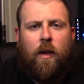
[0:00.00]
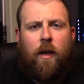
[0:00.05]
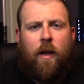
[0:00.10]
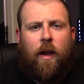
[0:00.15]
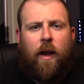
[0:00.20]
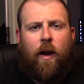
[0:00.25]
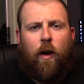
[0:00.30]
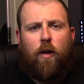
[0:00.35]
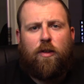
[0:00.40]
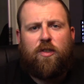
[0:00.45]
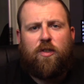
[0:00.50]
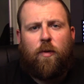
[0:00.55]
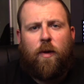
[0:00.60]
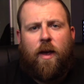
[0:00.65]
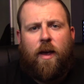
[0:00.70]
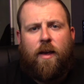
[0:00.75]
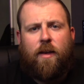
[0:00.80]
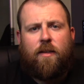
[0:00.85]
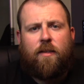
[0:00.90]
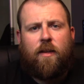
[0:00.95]
It also
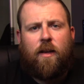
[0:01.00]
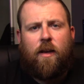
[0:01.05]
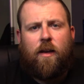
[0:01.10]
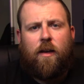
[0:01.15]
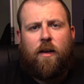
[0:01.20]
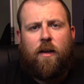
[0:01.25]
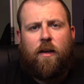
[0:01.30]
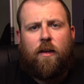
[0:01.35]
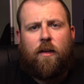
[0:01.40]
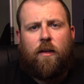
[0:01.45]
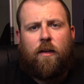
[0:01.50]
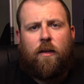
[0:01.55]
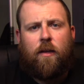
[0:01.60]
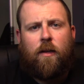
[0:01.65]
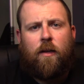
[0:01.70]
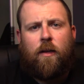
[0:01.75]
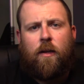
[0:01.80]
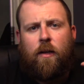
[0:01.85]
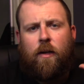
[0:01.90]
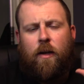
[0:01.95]
has a
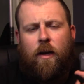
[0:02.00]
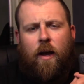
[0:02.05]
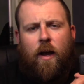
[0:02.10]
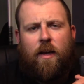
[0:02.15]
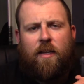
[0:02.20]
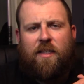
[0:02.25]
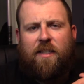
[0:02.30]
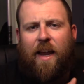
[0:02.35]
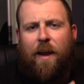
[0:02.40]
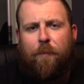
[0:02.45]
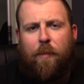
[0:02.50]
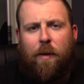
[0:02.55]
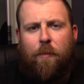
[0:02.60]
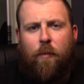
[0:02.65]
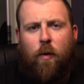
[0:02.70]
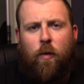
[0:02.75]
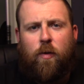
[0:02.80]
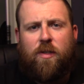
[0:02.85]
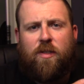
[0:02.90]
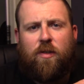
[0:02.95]
standby
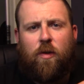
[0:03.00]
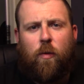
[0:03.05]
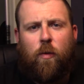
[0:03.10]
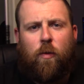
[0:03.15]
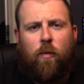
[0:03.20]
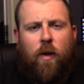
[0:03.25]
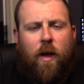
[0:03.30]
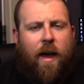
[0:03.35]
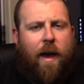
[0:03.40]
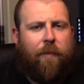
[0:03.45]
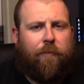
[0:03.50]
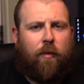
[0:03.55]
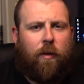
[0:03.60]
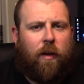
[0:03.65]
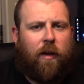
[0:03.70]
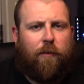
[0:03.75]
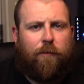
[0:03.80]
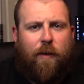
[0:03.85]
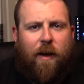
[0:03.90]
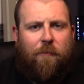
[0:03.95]
mode, so after
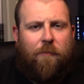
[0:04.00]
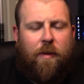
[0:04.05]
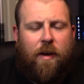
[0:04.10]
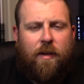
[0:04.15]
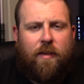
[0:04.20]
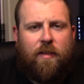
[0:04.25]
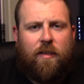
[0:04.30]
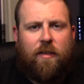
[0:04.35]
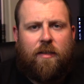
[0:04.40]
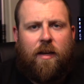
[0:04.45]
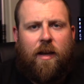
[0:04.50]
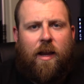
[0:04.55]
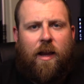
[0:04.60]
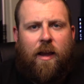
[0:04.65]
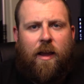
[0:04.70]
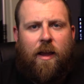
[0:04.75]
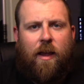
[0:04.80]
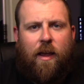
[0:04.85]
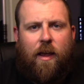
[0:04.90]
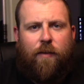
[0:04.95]
like 5 minutes,
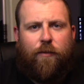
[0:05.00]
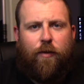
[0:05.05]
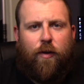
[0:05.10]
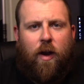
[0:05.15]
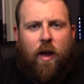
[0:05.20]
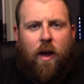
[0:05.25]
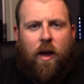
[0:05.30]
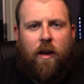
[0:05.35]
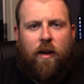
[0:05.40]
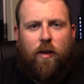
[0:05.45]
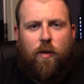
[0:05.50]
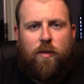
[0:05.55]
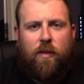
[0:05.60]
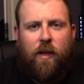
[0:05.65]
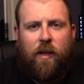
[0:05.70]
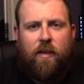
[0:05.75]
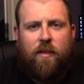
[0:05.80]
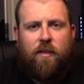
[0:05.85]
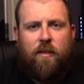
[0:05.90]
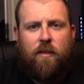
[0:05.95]
if you're not using
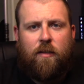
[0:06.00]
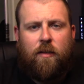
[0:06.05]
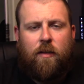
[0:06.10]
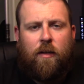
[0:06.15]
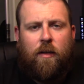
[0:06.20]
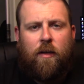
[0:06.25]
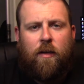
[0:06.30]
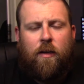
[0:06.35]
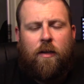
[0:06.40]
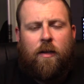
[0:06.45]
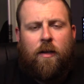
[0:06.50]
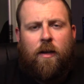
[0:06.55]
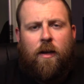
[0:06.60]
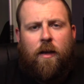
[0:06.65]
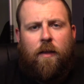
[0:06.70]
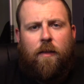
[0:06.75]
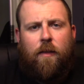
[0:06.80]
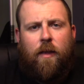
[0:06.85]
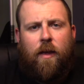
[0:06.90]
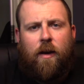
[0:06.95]
it,
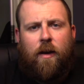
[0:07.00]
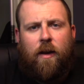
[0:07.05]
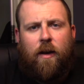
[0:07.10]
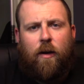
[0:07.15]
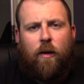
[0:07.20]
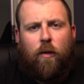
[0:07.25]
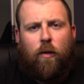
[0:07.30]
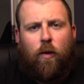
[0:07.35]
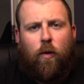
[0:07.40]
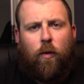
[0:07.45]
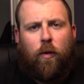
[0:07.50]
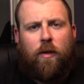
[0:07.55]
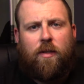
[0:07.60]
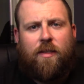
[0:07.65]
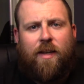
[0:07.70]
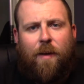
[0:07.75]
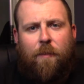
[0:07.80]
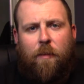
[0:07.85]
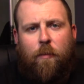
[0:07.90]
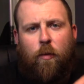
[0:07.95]
then it'll go into
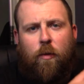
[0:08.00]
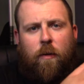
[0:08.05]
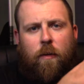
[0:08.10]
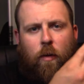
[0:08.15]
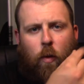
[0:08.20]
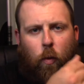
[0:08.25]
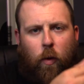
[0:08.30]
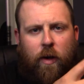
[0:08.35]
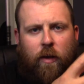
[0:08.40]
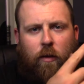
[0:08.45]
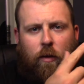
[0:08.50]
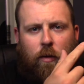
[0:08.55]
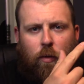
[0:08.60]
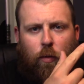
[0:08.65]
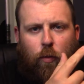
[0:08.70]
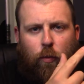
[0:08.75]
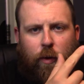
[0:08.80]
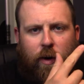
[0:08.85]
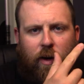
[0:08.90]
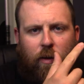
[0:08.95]
standby mode and the white
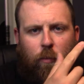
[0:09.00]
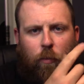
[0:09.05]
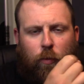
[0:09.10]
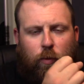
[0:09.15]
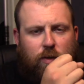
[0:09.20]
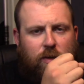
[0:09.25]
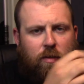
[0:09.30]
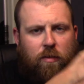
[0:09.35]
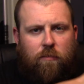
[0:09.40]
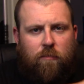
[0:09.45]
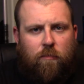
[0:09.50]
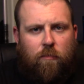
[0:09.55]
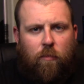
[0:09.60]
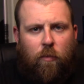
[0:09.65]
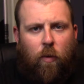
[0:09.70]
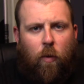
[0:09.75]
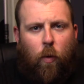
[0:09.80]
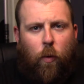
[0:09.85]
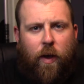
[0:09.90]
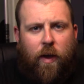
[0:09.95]
ring will just
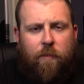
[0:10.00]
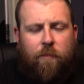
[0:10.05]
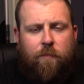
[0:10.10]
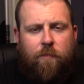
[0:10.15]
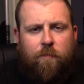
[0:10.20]
go away.